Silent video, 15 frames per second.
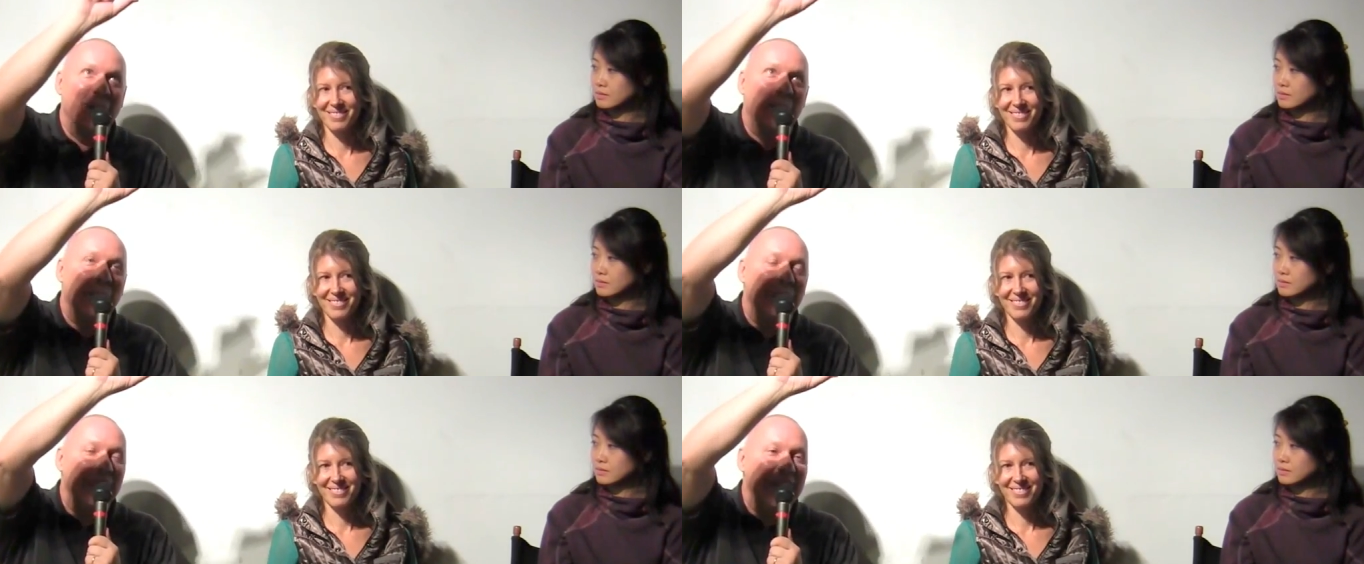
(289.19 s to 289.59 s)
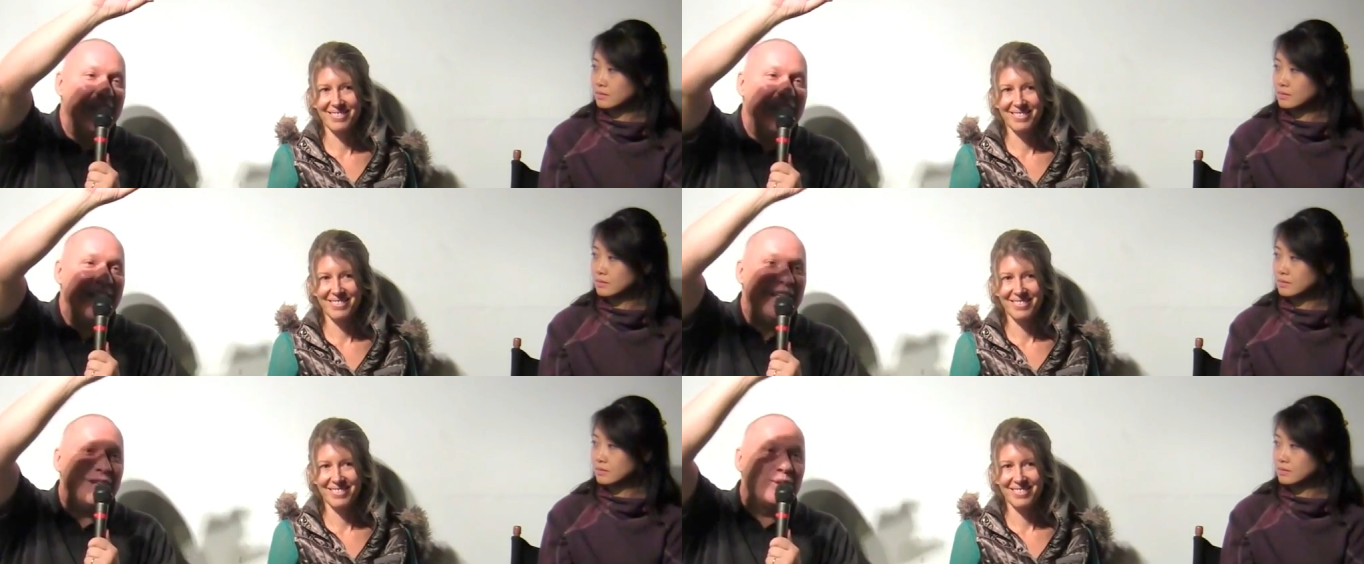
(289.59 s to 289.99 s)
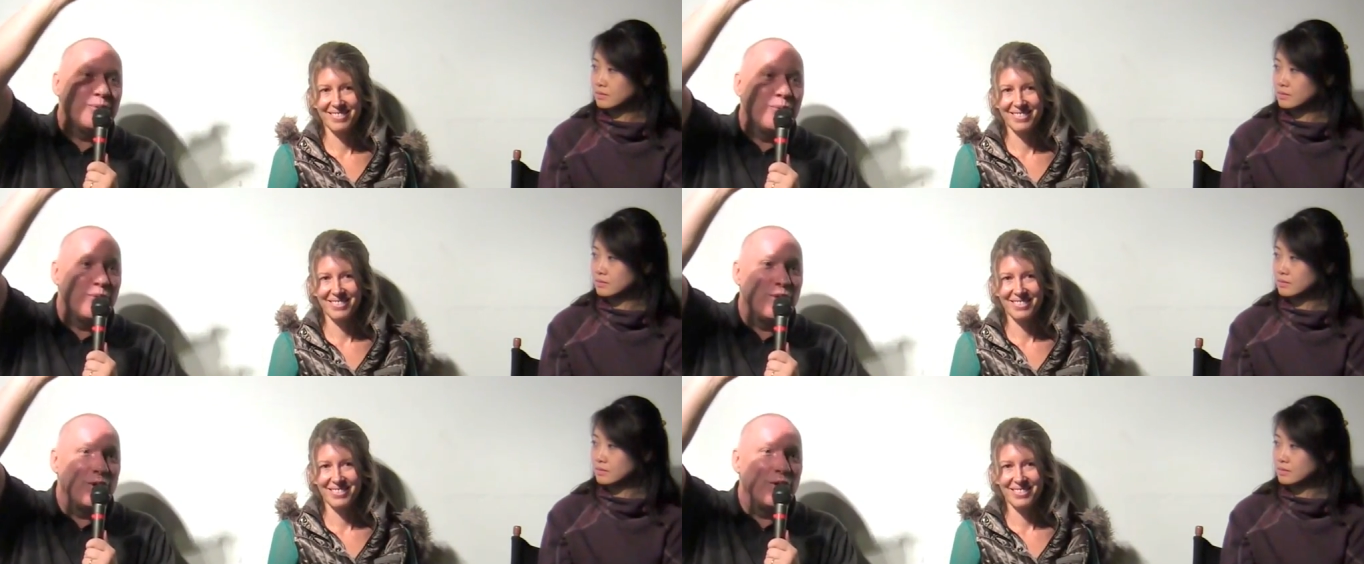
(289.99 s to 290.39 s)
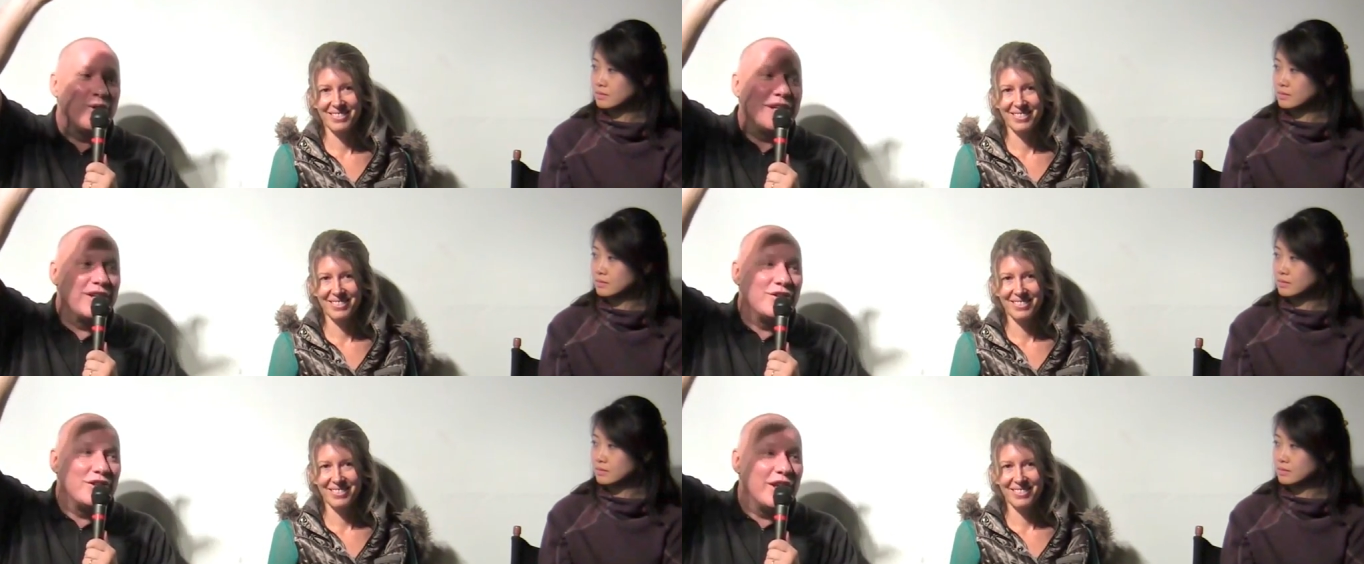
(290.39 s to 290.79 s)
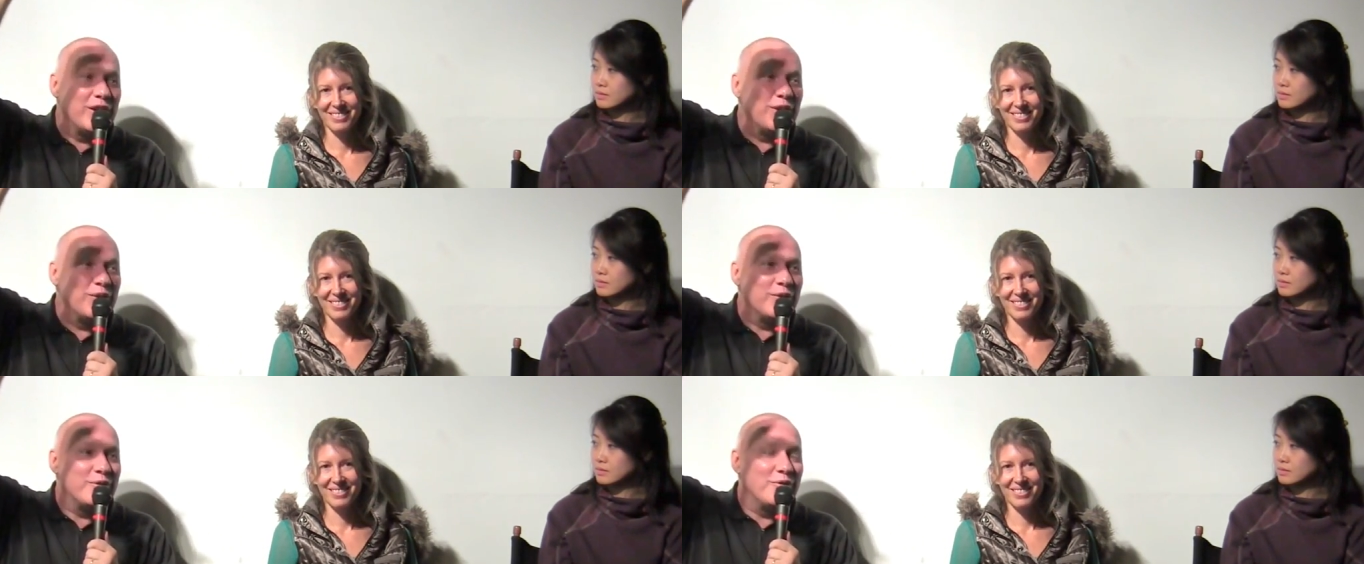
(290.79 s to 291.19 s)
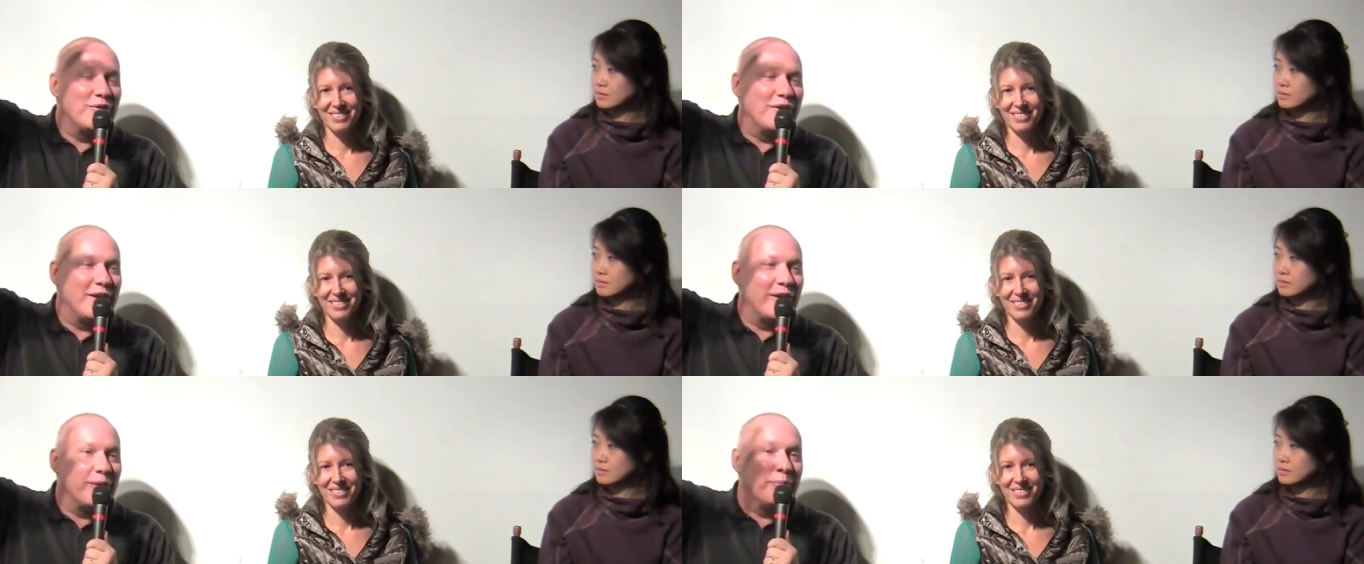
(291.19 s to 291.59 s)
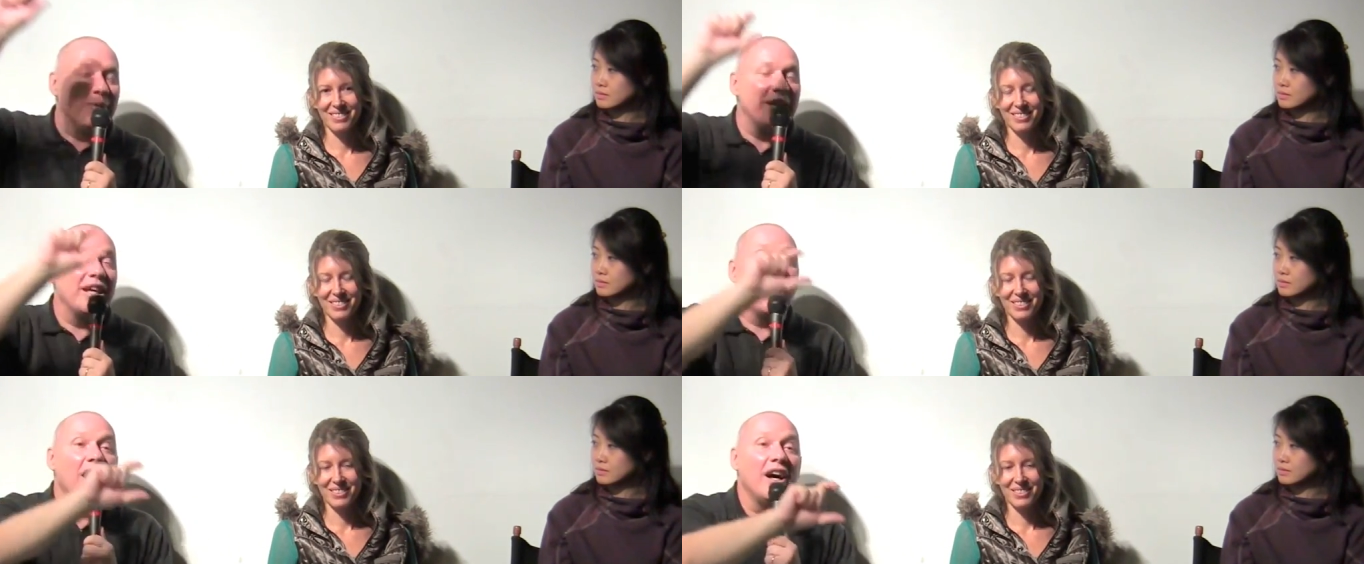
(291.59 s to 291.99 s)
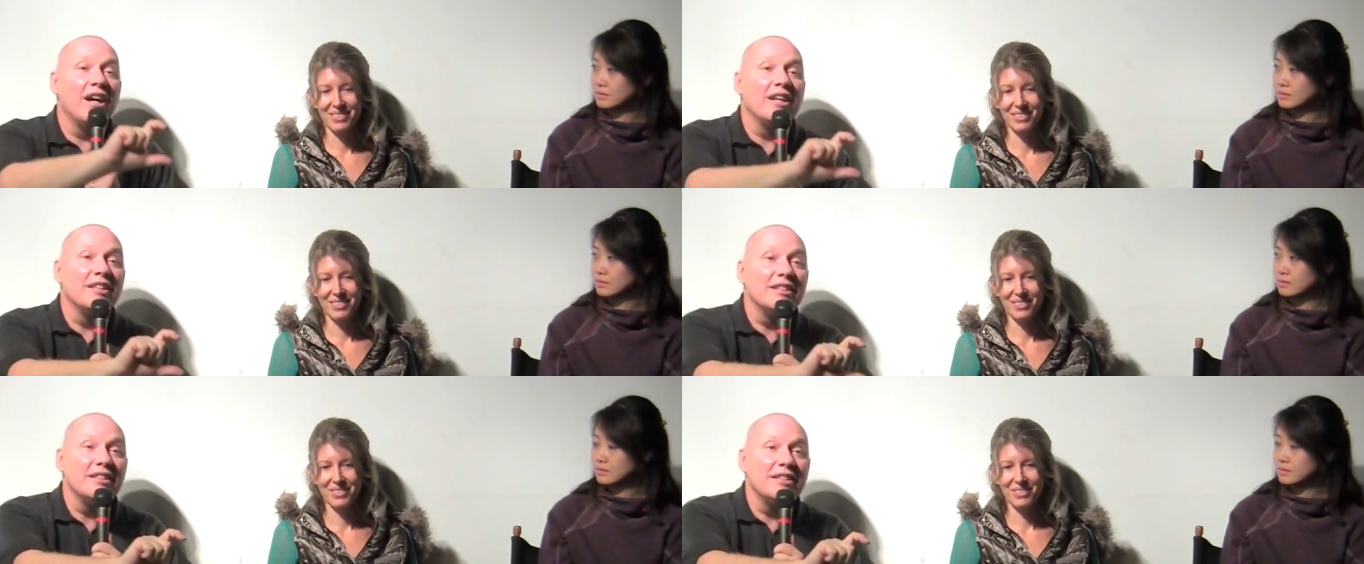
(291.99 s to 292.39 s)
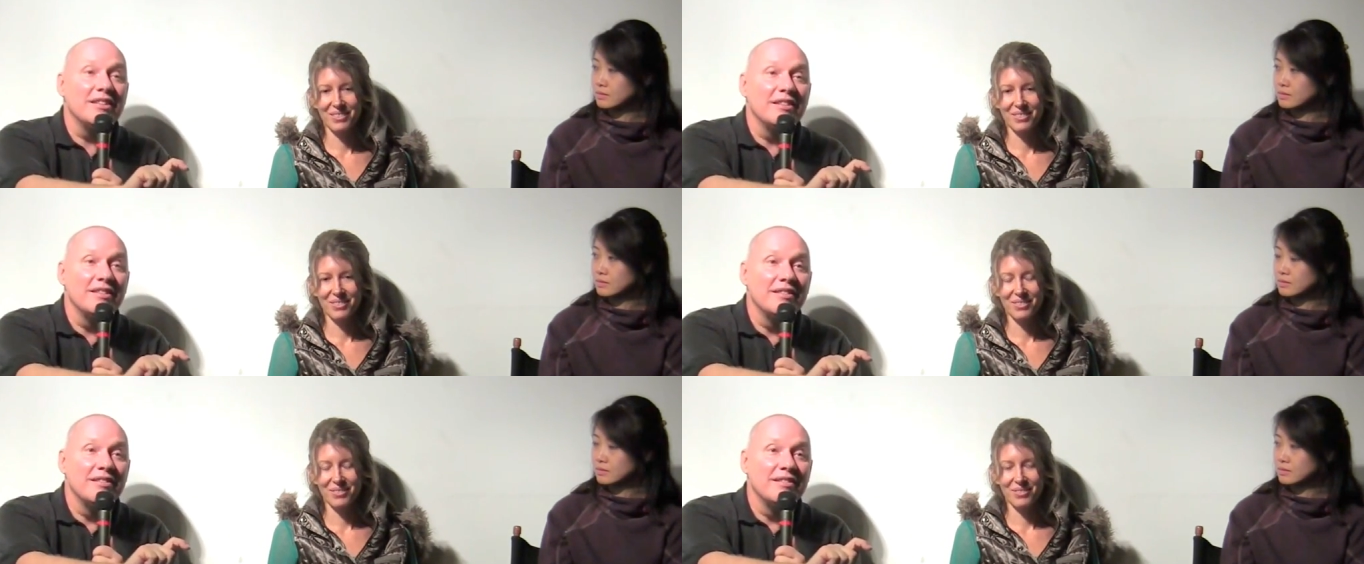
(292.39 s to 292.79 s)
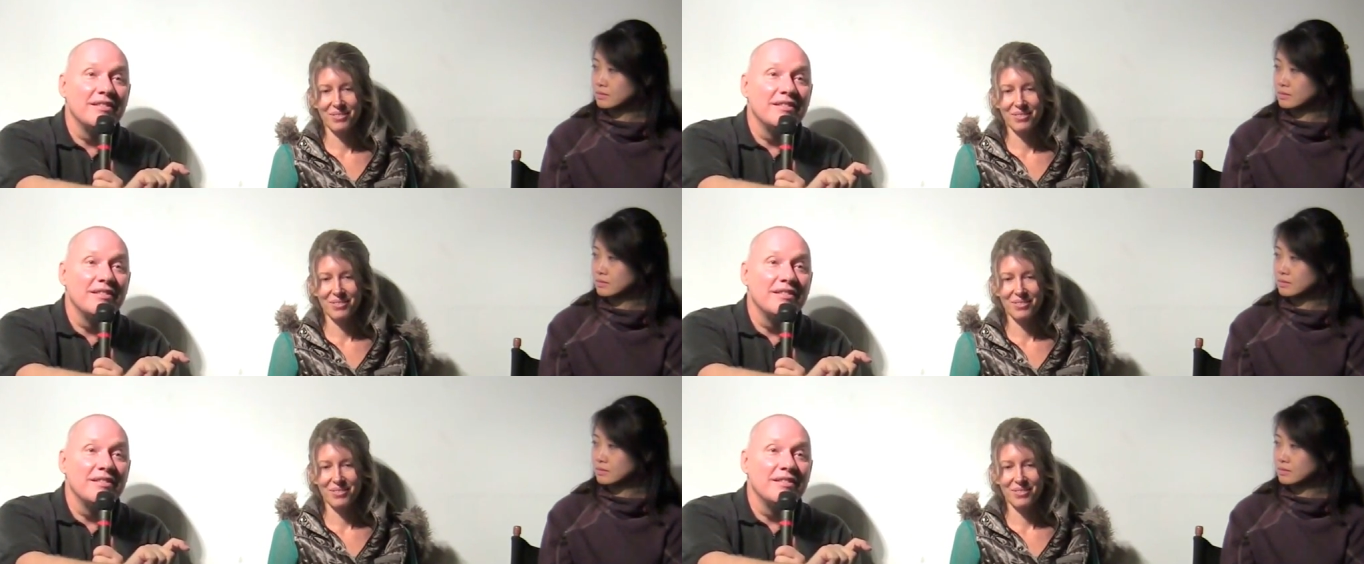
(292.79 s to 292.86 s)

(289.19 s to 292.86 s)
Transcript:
Speaker 1: A meaningless world engenders fear because